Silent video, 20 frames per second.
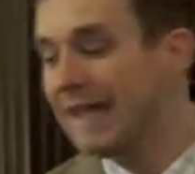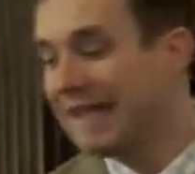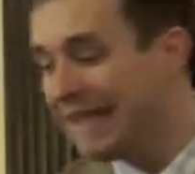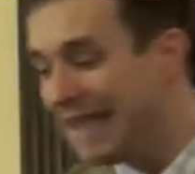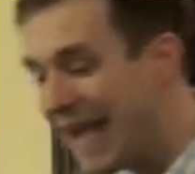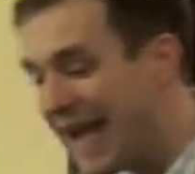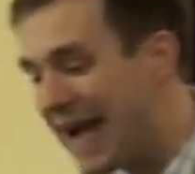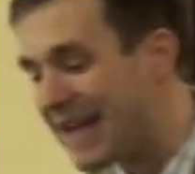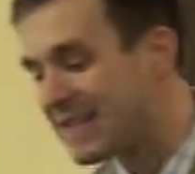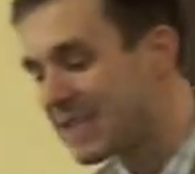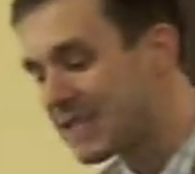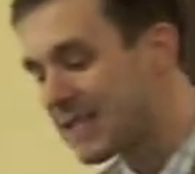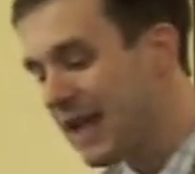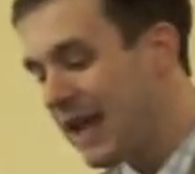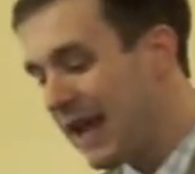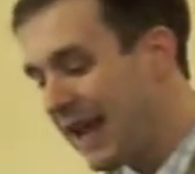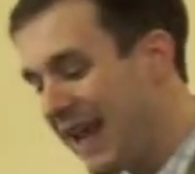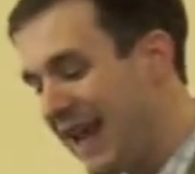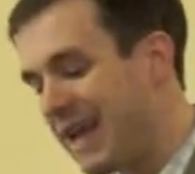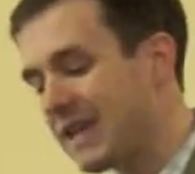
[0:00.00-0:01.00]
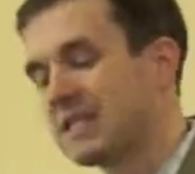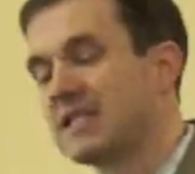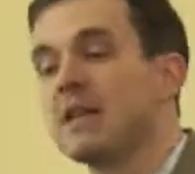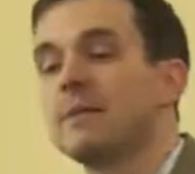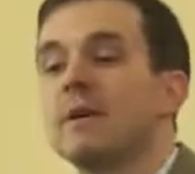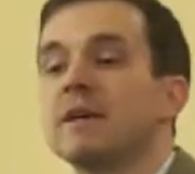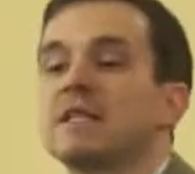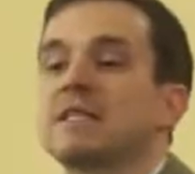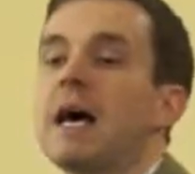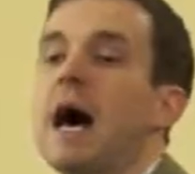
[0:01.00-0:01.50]
Yes, he is
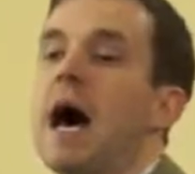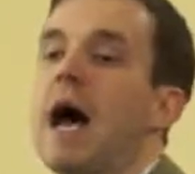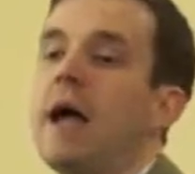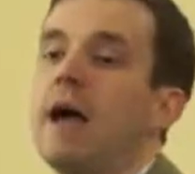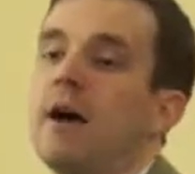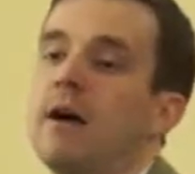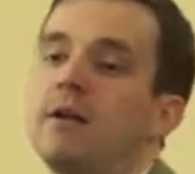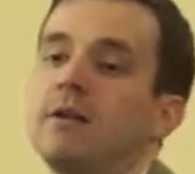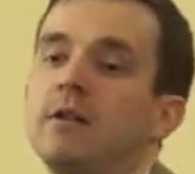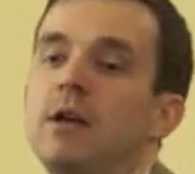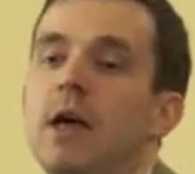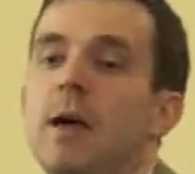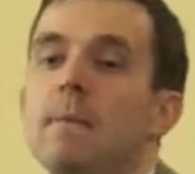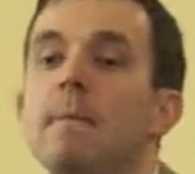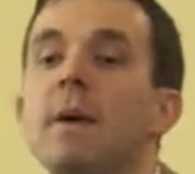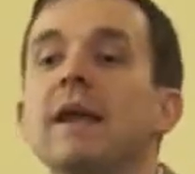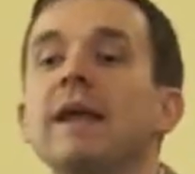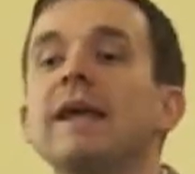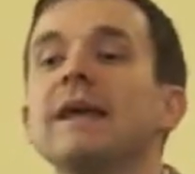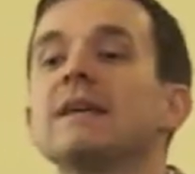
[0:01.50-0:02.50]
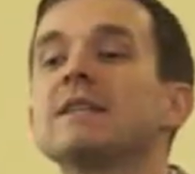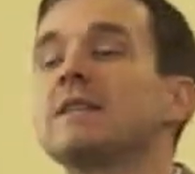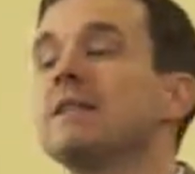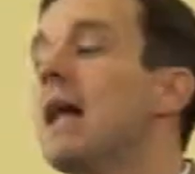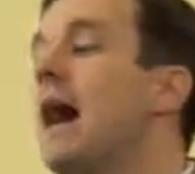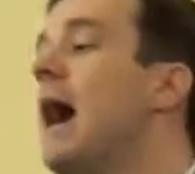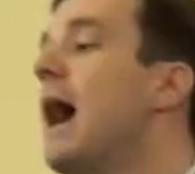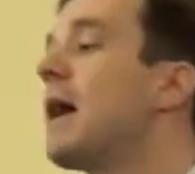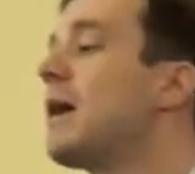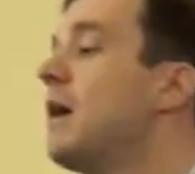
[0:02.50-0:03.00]
the Messiah, but he has
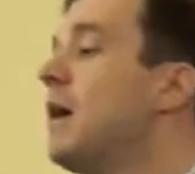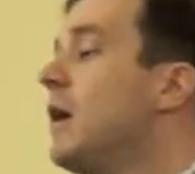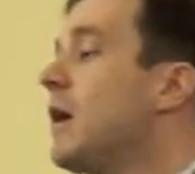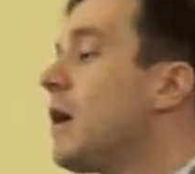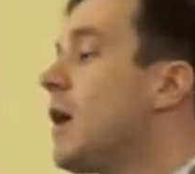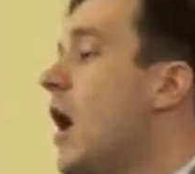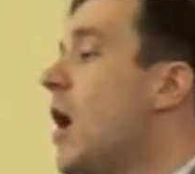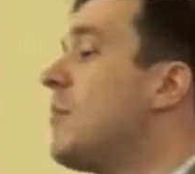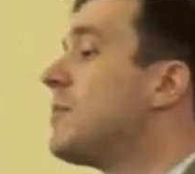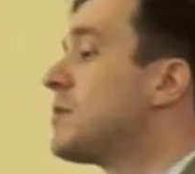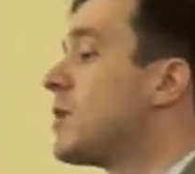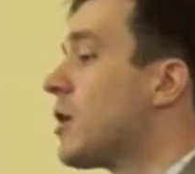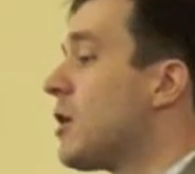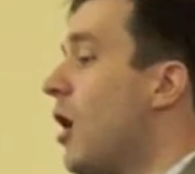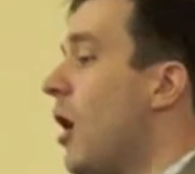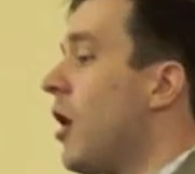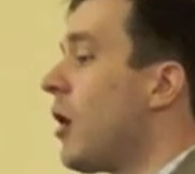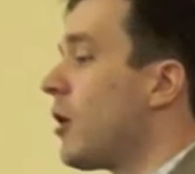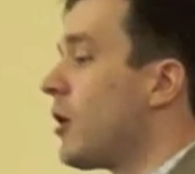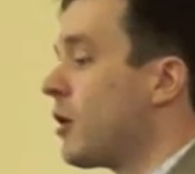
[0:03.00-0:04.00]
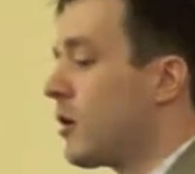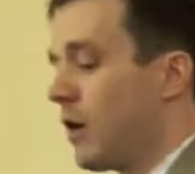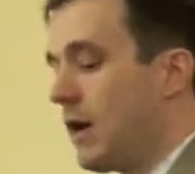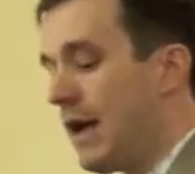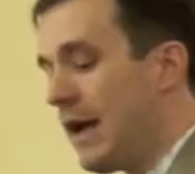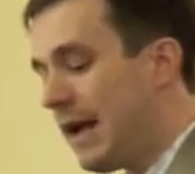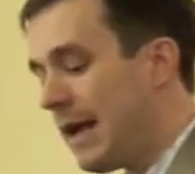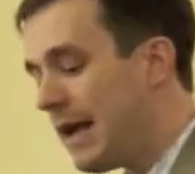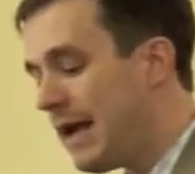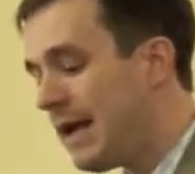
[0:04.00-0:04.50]
not come to conquer.
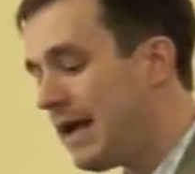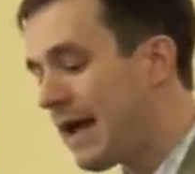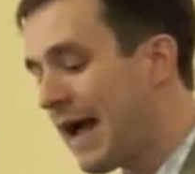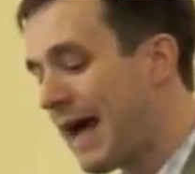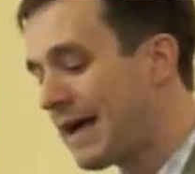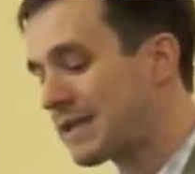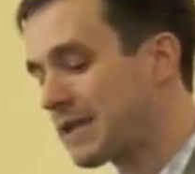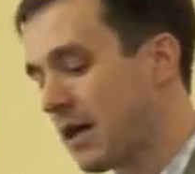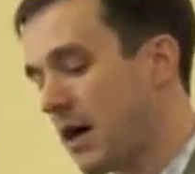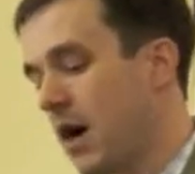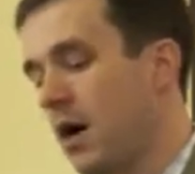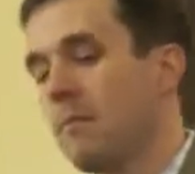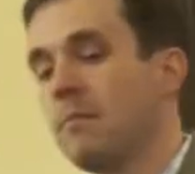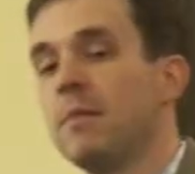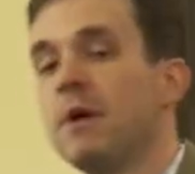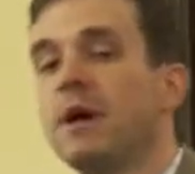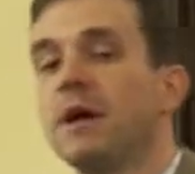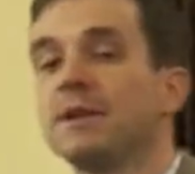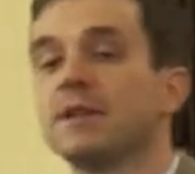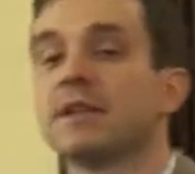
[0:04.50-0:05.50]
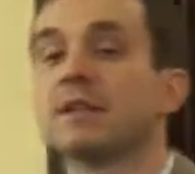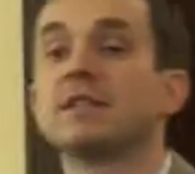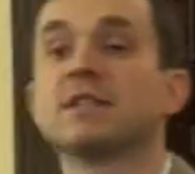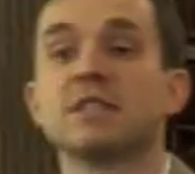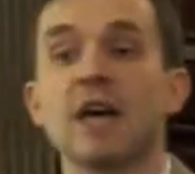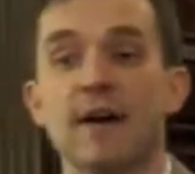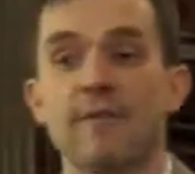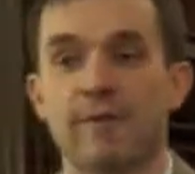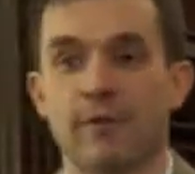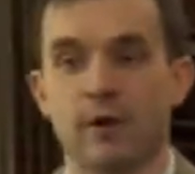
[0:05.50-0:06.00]
He has come to
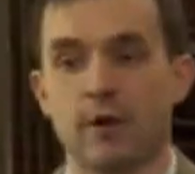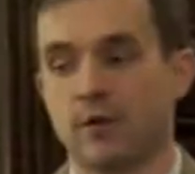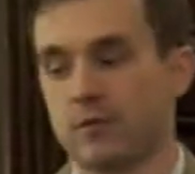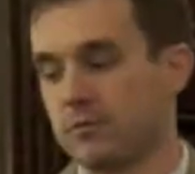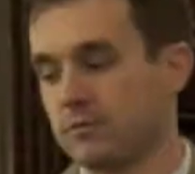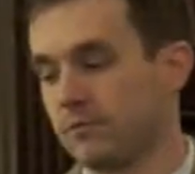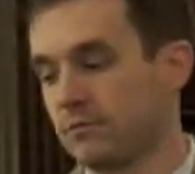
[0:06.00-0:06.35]
suffer.